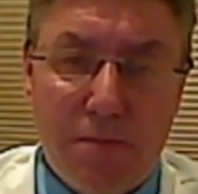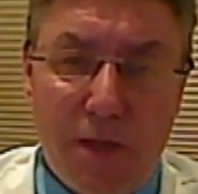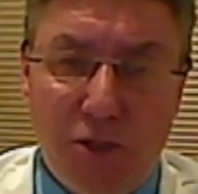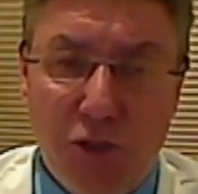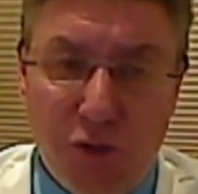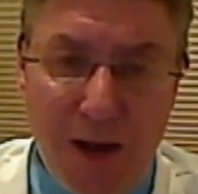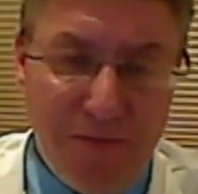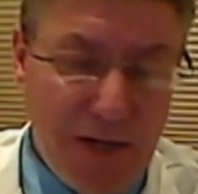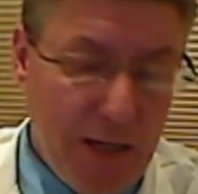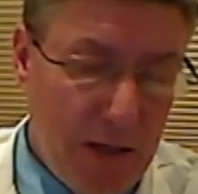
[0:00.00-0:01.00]
Should you have
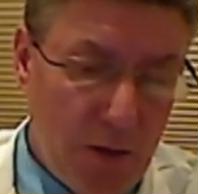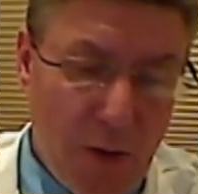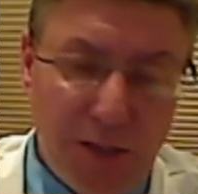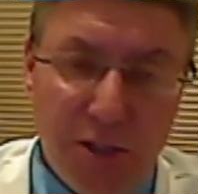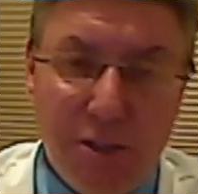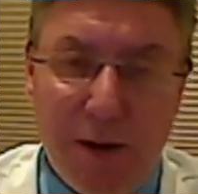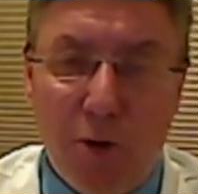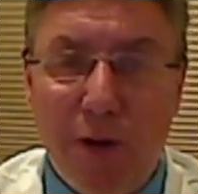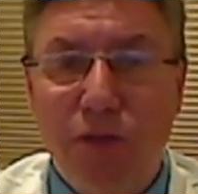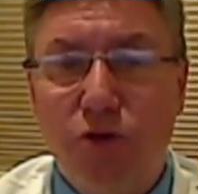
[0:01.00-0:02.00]
any questions
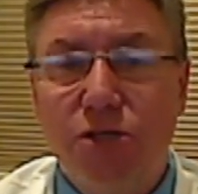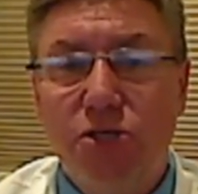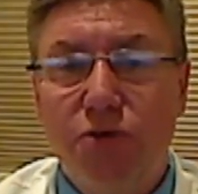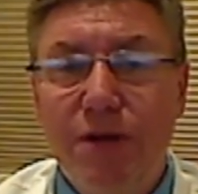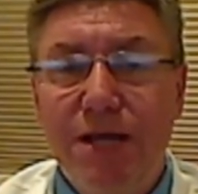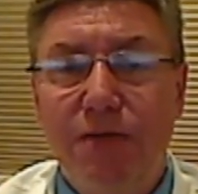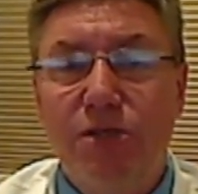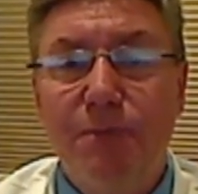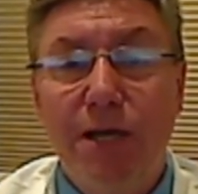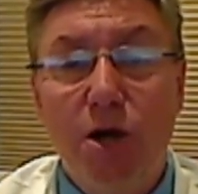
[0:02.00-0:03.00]
about Quickthotics or any other
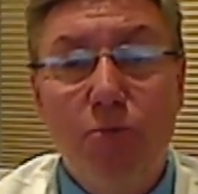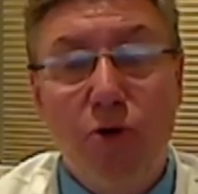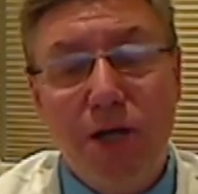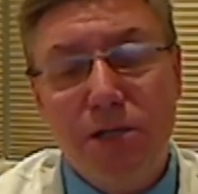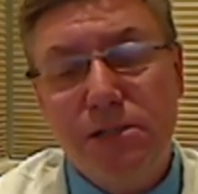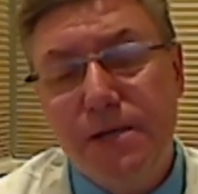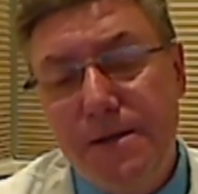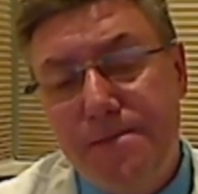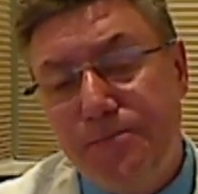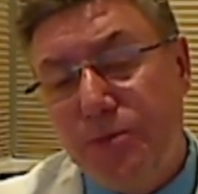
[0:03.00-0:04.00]
Spenco products,
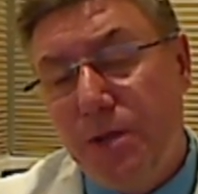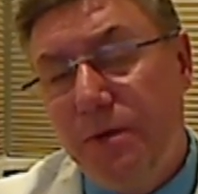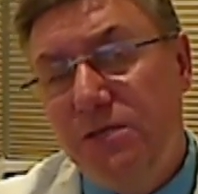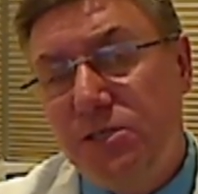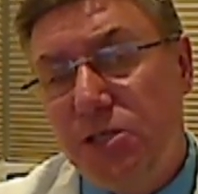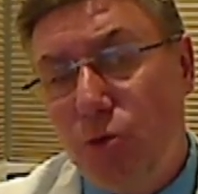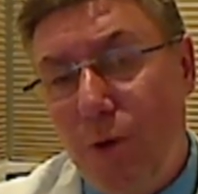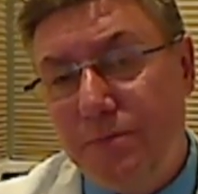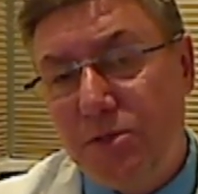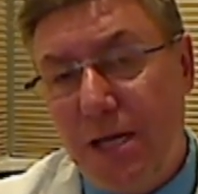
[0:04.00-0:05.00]
please visit the
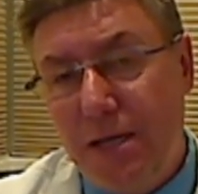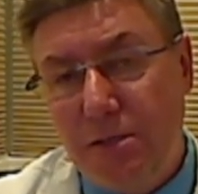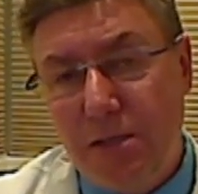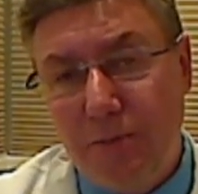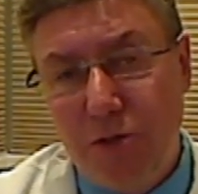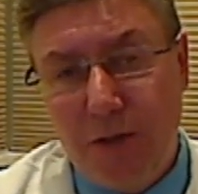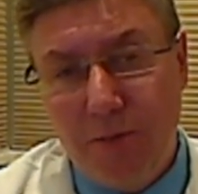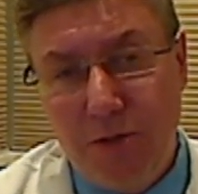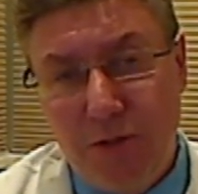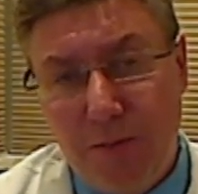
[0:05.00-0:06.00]
website at
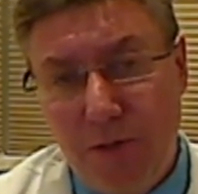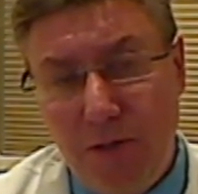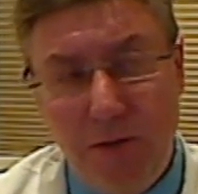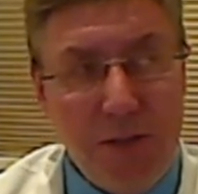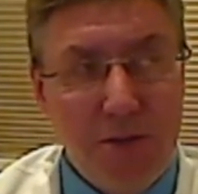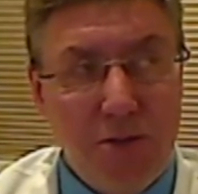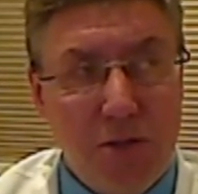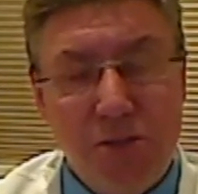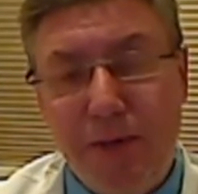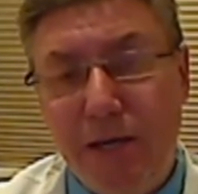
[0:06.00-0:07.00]

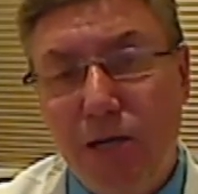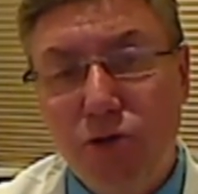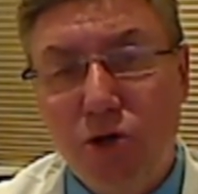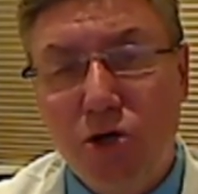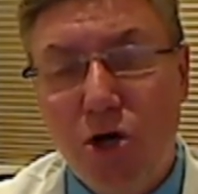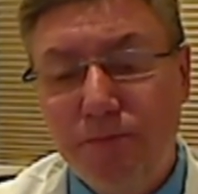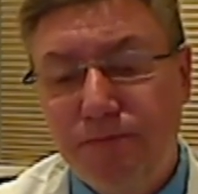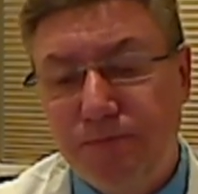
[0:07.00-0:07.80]
www.spenco.com.